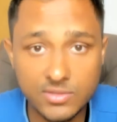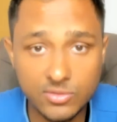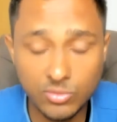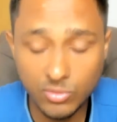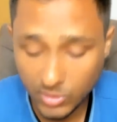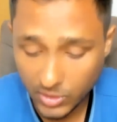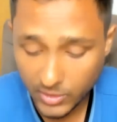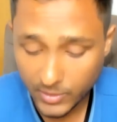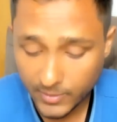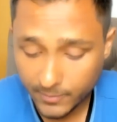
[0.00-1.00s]
So
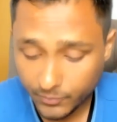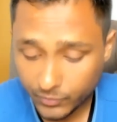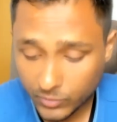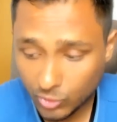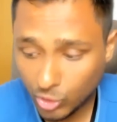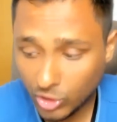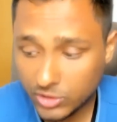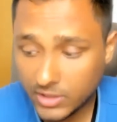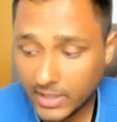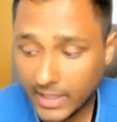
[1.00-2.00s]

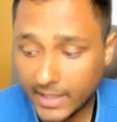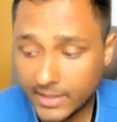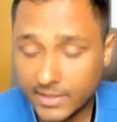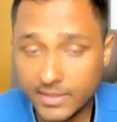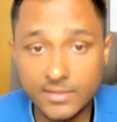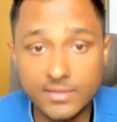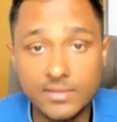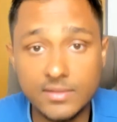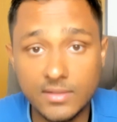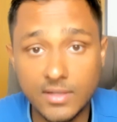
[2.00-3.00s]
Duryodhana and
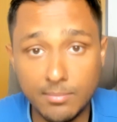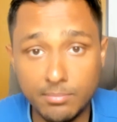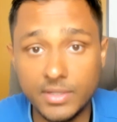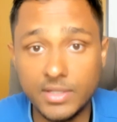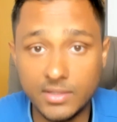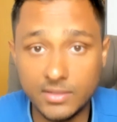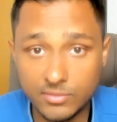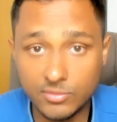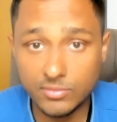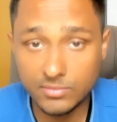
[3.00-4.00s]
his company,
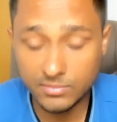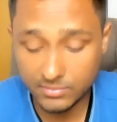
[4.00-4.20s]
you know,